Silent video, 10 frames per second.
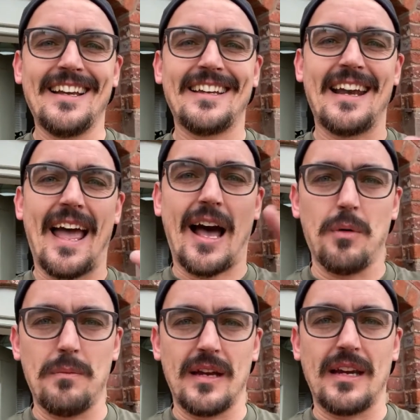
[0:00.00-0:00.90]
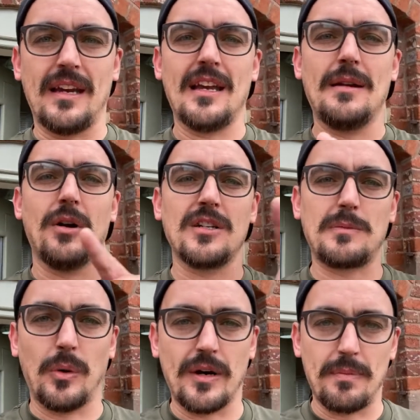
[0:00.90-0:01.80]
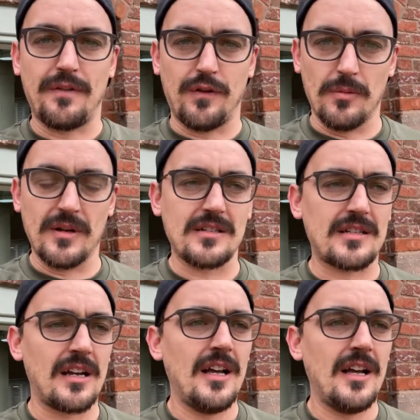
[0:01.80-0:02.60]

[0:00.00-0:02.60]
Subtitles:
can help me in my sporting performance.